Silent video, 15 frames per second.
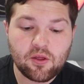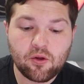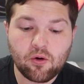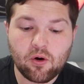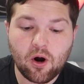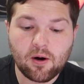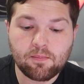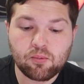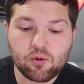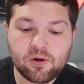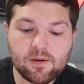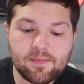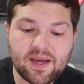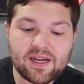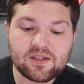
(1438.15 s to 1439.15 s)
there are
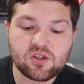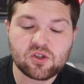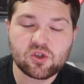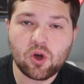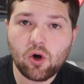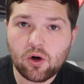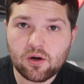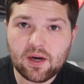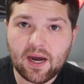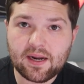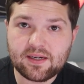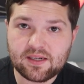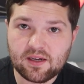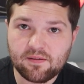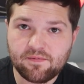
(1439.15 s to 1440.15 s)
pre-made song
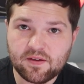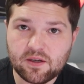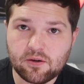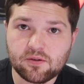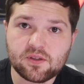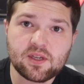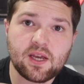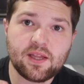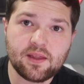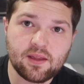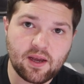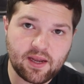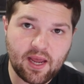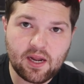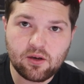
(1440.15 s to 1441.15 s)
idea fields,
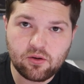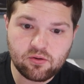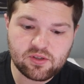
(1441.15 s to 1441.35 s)
and again,